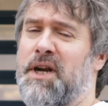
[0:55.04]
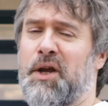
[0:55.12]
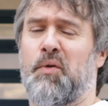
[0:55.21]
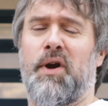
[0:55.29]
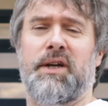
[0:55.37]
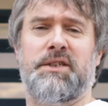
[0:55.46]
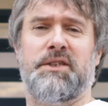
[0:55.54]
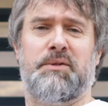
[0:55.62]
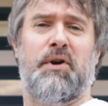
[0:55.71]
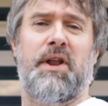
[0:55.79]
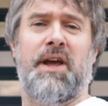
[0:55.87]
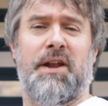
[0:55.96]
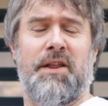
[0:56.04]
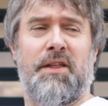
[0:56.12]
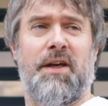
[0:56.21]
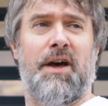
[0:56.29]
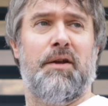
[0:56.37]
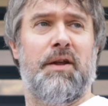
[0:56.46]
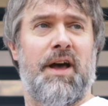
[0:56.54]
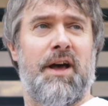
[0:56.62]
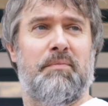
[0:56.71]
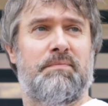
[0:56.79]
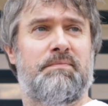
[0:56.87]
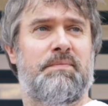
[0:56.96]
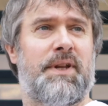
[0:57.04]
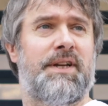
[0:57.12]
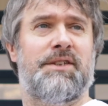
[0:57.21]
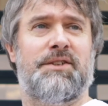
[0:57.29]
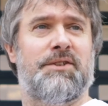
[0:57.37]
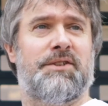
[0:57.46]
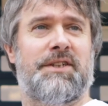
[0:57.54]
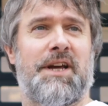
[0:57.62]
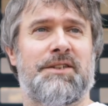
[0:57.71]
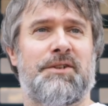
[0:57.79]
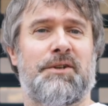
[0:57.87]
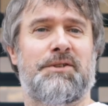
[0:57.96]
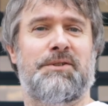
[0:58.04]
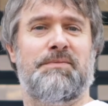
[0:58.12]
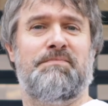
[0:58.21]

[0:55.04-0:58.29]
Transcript: any questions about any of that, please just get in touch.